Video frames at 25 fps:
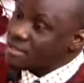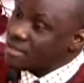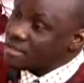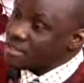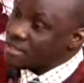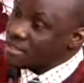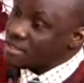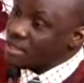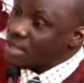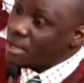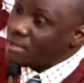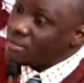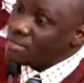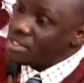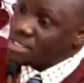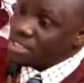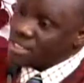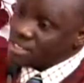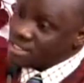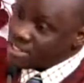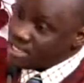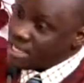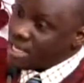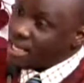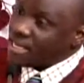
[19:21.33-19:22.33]
A
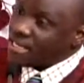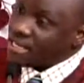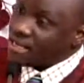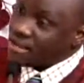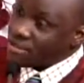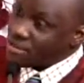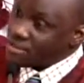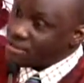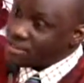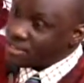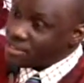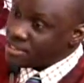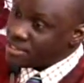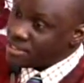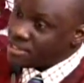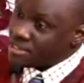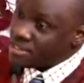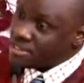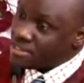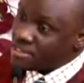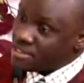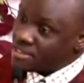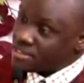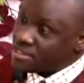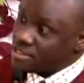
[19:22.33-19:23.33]
tie on
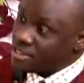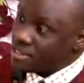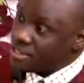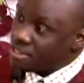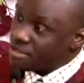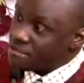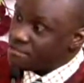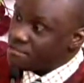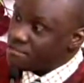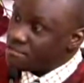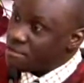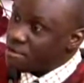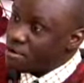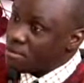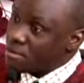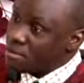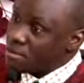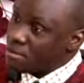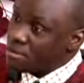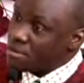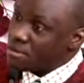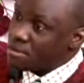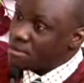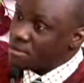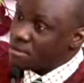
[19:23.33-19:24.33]
his former
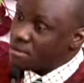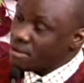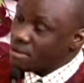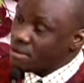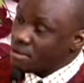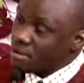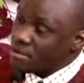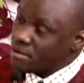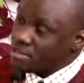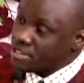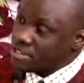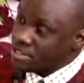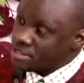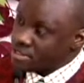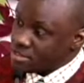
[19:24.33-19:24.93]
colonies.